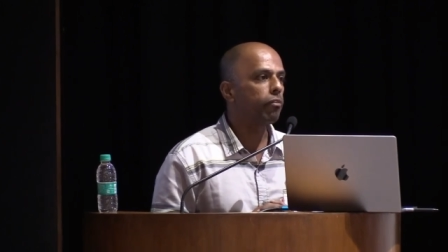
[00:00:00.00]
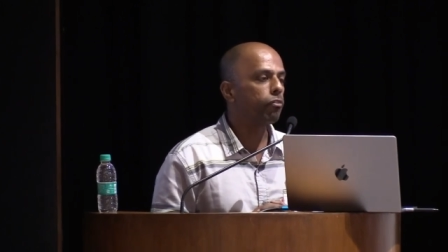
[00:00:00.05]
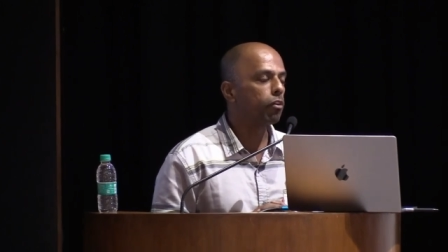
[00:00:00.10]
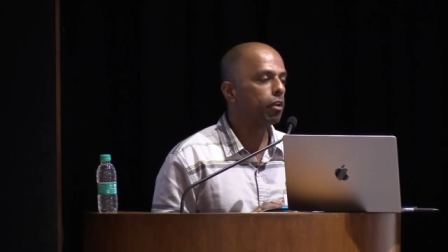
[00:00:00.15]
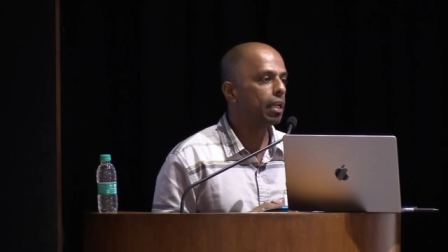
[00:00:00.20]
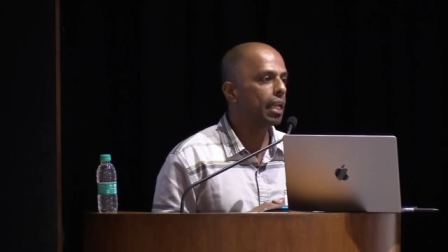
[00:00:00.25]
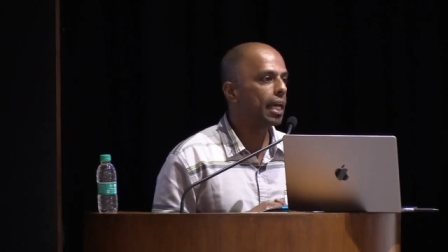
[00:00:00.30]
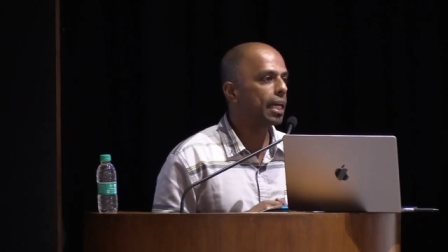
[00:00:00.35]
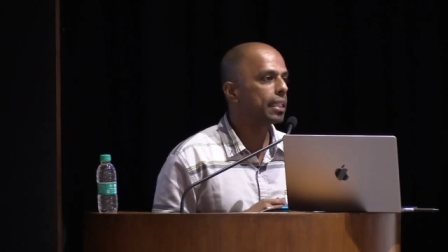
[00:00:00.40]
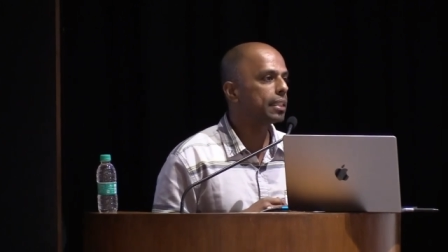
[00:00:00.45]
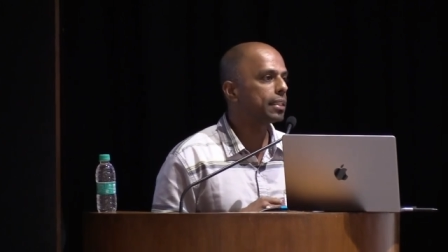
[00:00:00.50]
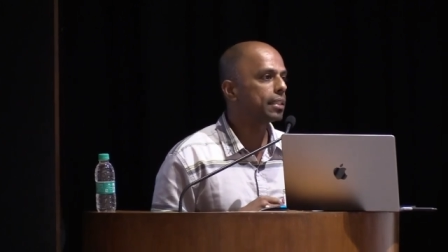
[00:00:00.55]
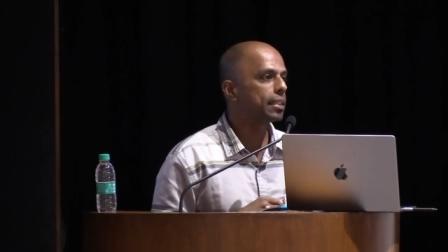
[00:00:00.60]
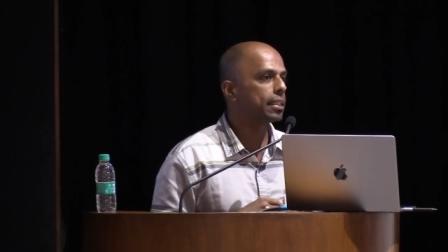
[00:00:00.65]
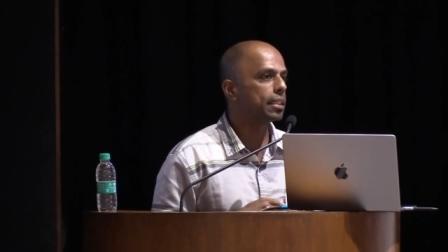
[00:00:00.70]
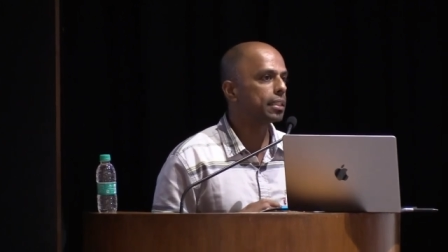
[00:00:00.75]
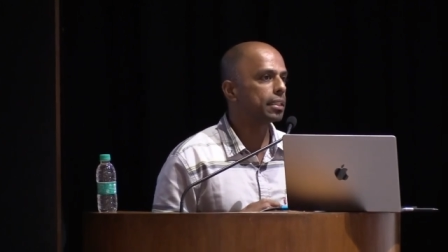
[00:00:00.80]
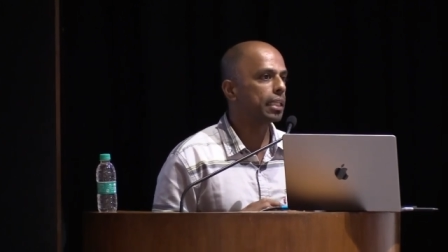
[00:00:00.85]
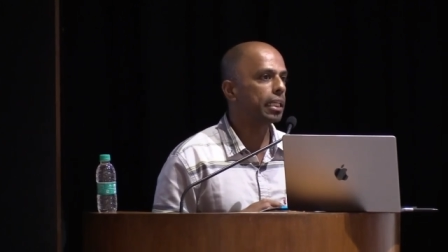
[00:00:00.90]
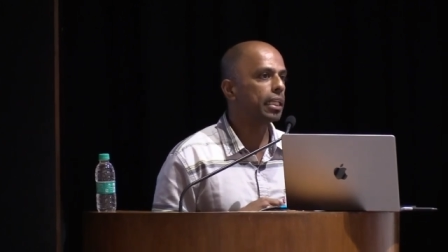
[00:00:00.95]
Medicine
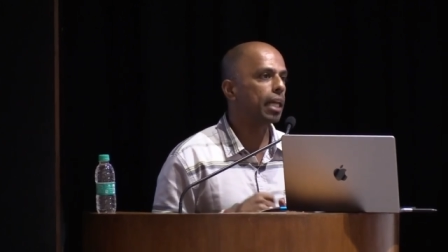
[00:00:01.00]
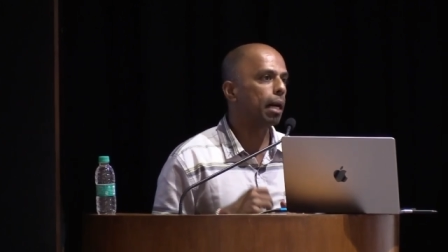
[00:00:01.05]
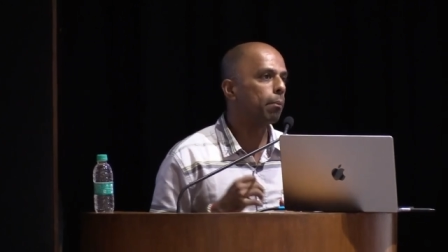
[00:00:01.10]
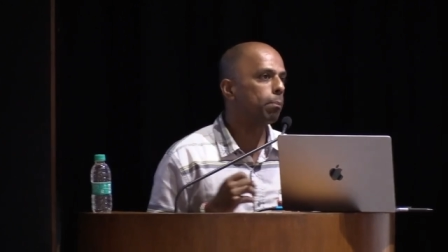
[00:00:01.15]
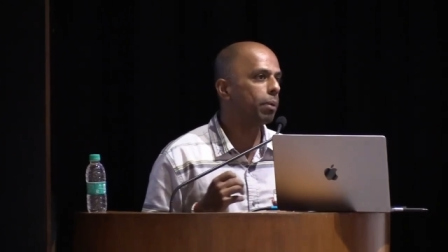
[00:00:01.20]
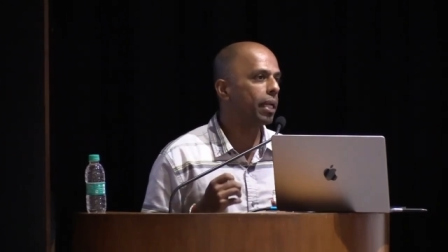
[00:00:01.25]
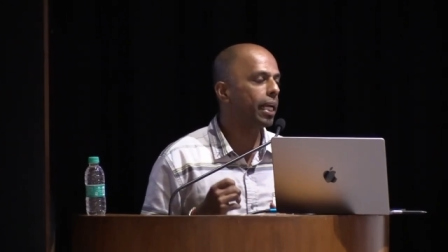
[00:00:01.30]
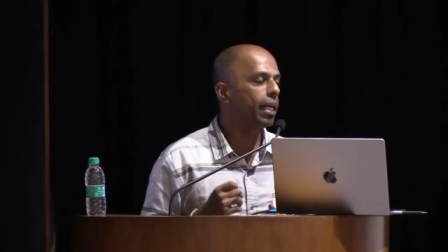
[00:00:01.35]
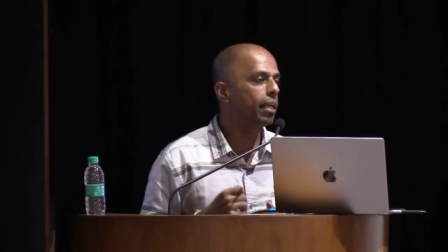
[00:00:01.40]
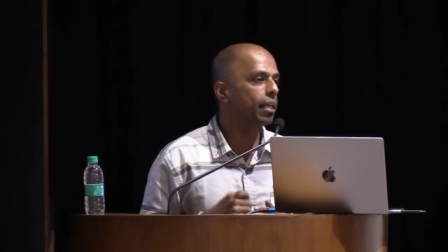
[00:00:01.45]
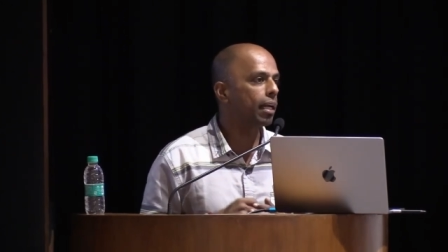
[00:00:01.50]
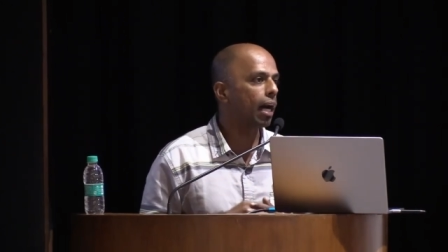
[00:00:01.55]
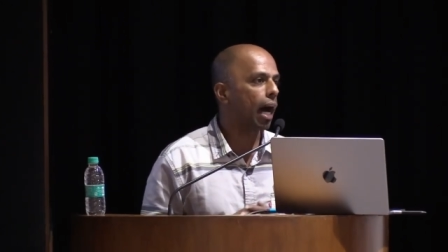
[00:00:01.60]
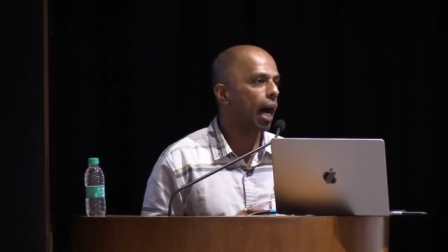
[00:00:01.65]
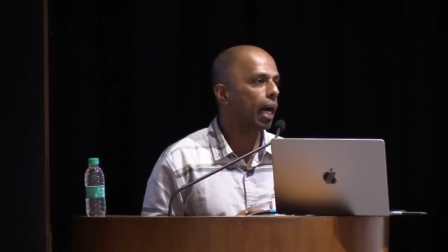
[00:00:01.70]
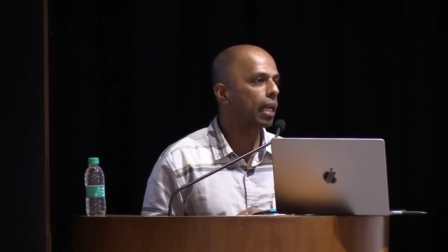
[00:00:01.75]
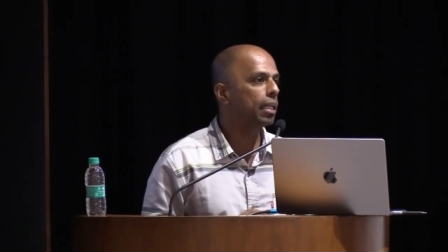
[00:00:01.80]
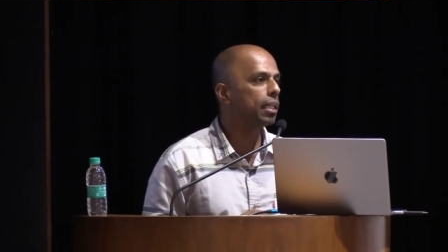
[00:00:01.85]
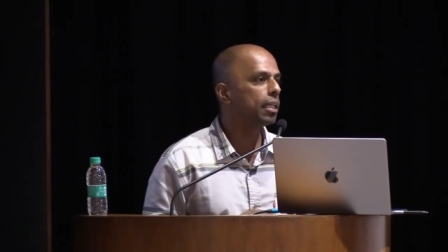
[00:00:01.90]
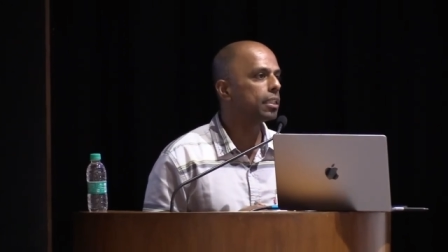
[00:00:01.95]
that's incomplete
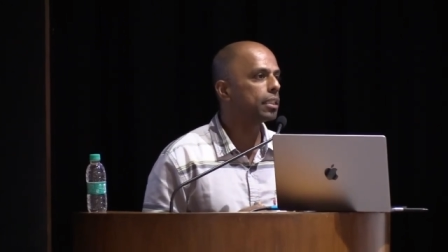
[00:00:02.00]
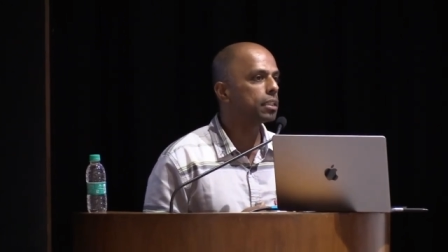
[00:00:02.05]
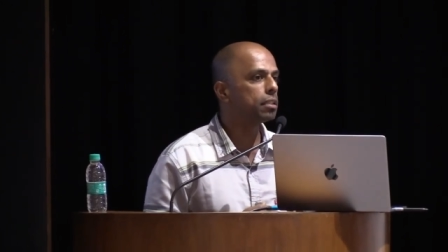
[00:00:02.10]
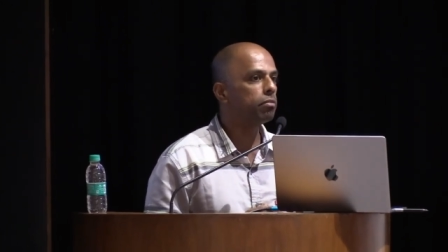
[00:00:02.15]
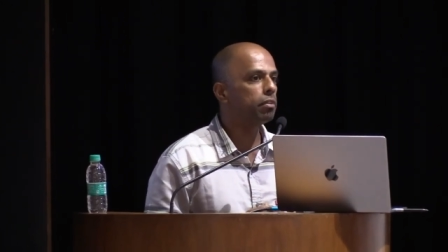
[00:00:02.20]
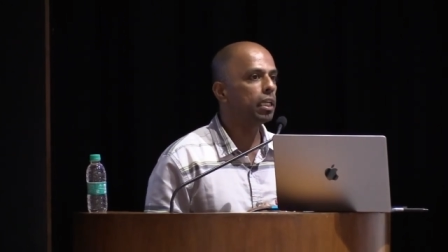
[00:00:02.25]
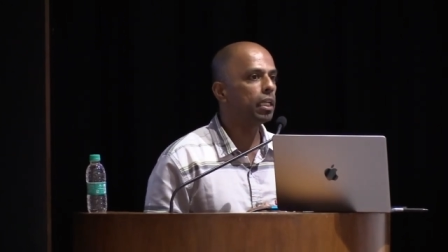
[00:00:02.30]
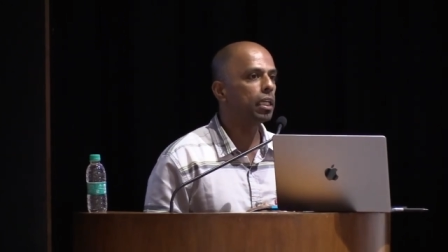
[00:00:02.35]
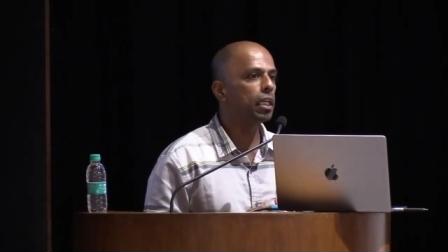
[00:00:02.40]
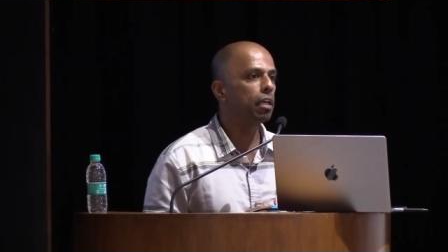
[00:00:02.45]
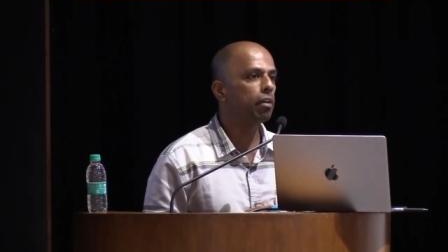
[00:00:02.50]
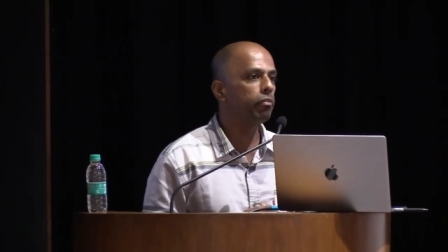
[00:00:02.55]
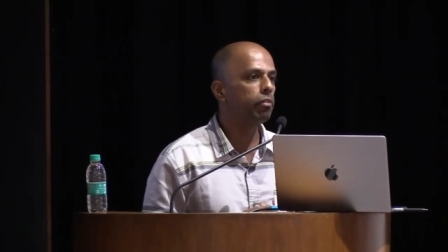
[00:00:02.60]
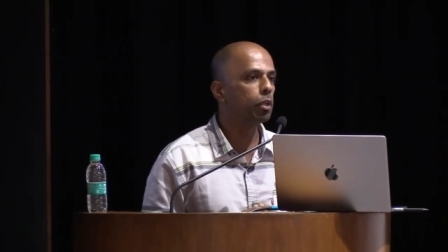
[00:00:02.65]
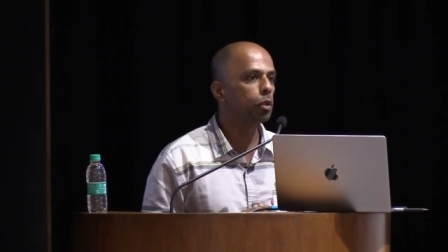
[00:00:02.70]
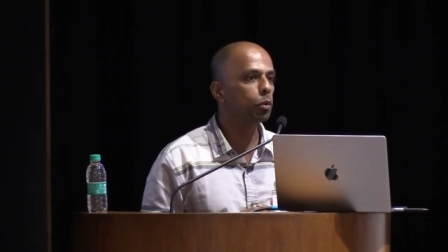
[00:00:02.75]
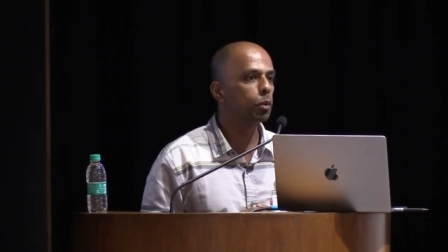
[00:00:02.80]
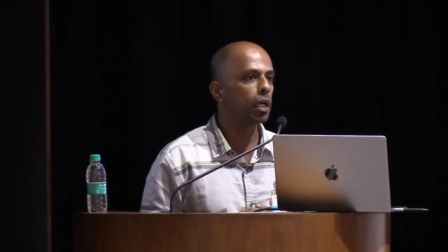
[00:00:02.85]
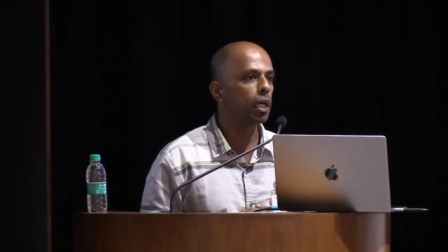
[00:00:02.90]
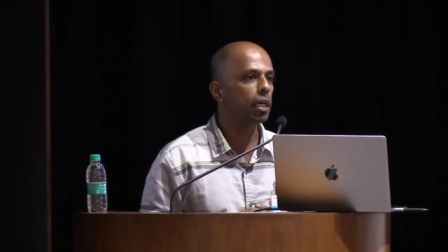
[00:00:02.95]
unless you
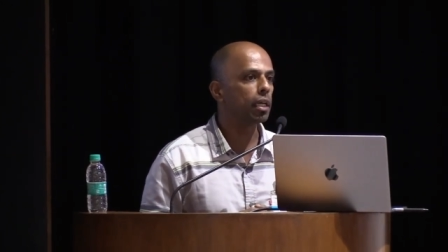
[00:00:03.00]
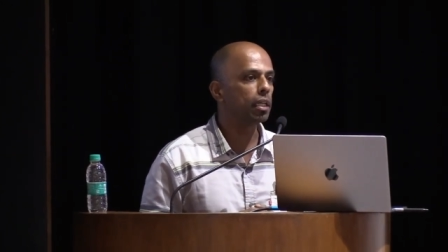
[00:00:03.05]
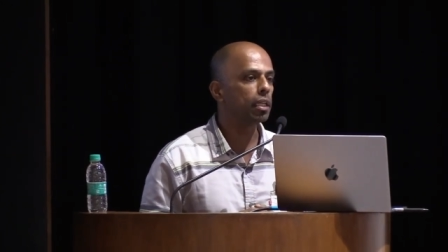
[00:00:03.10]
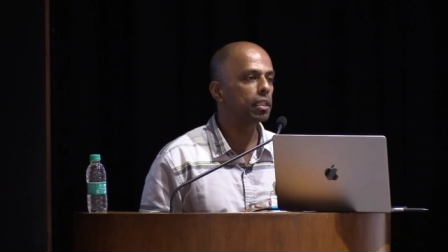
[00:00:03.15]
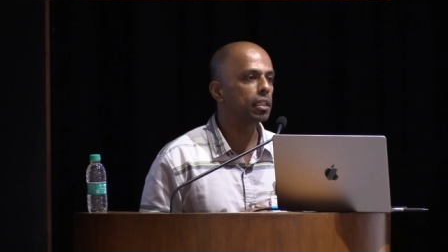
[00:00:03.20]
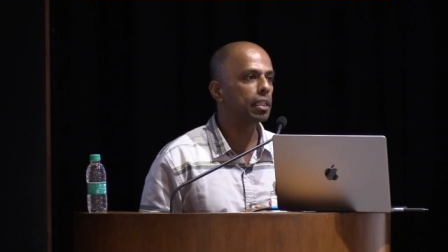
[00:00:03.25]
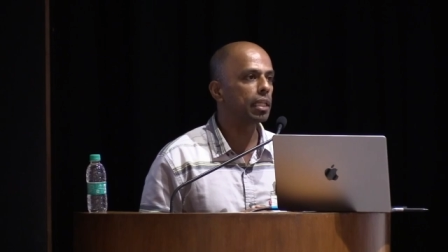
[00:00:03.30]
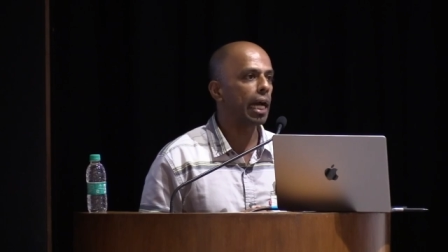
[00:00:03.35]
do